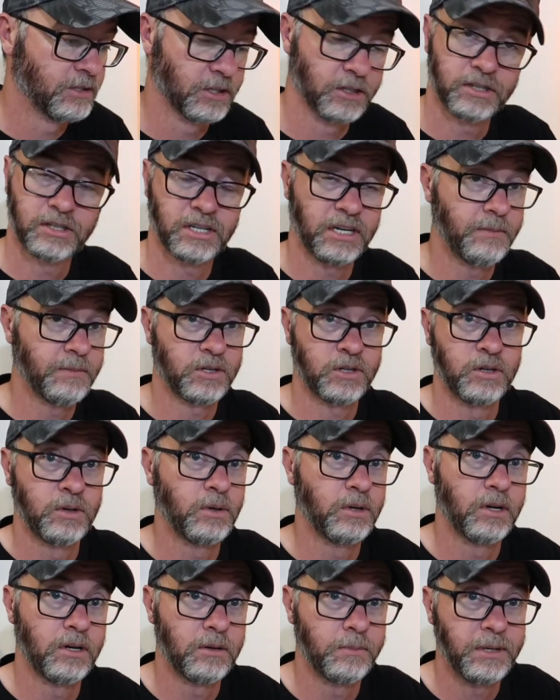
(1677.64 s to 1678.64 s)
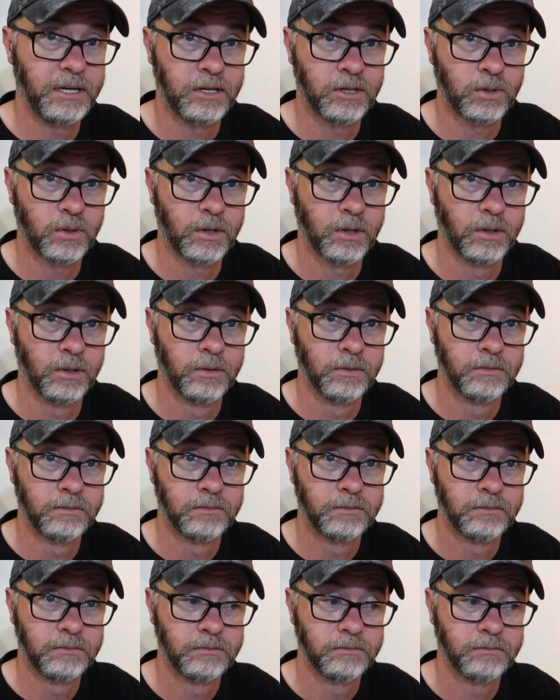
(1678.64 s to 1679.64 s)
just seems too good to be true,
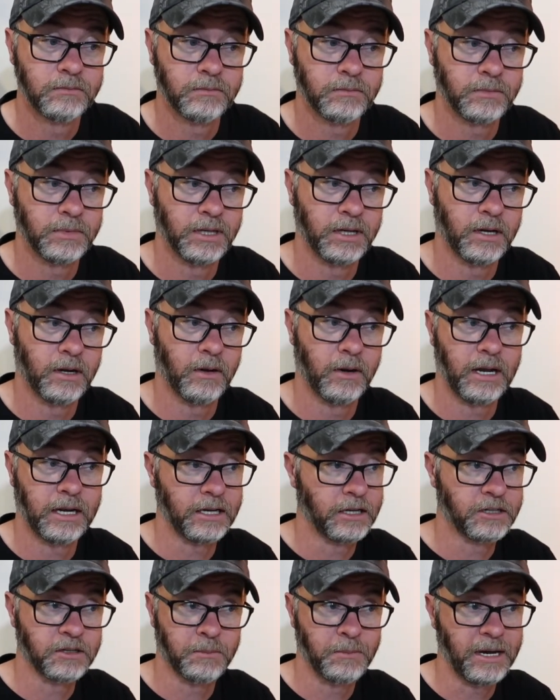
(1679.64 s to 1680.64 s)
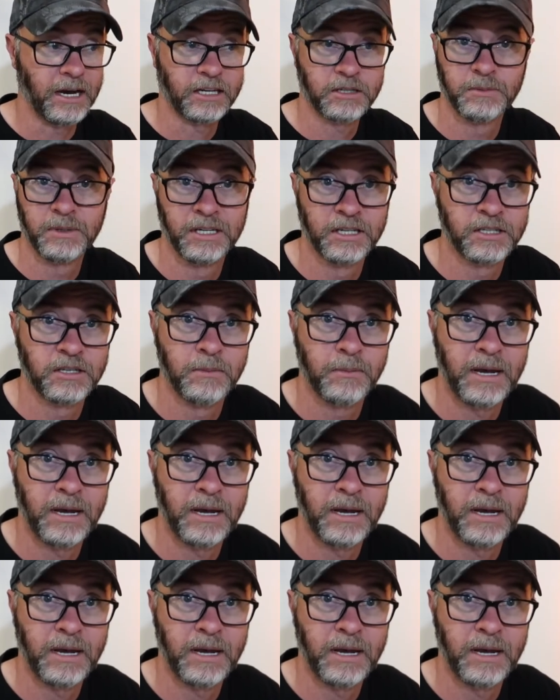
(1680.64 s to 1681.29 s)
like it's a Maxpedition